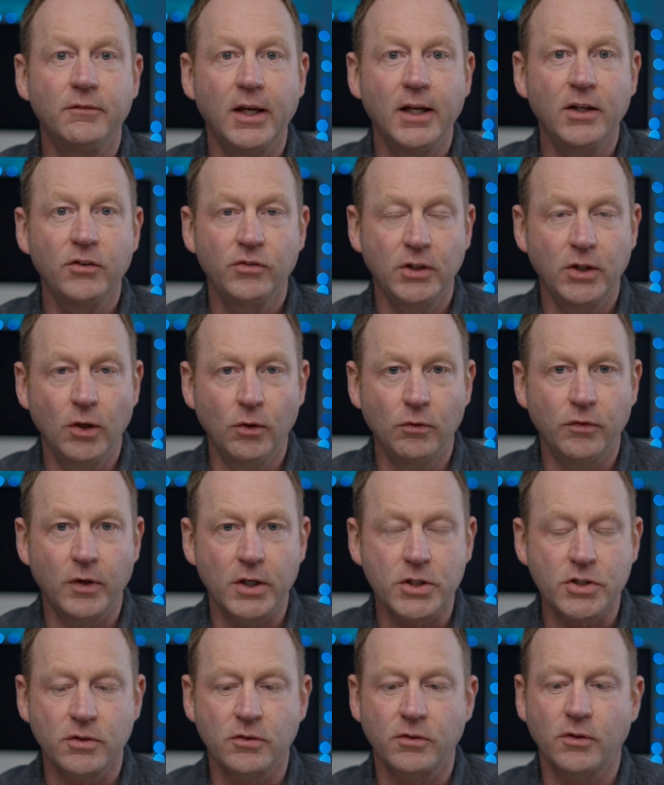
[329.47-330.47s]
SEO
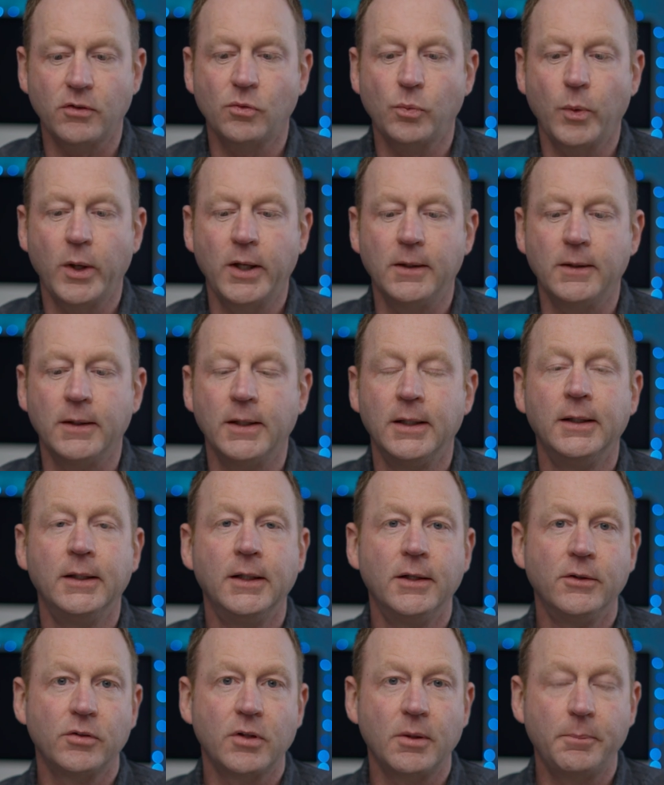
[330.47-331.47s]
functions as well.
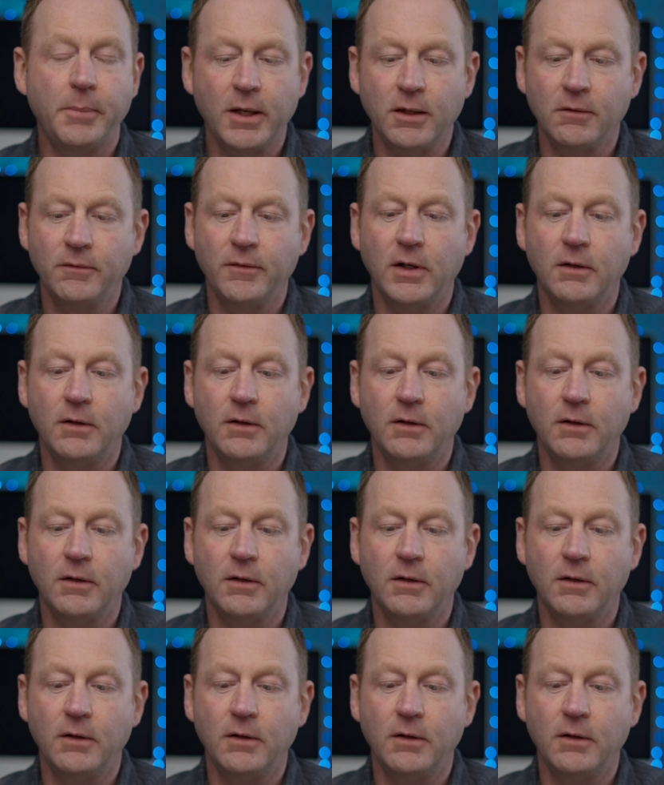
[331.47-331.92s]
So the benefit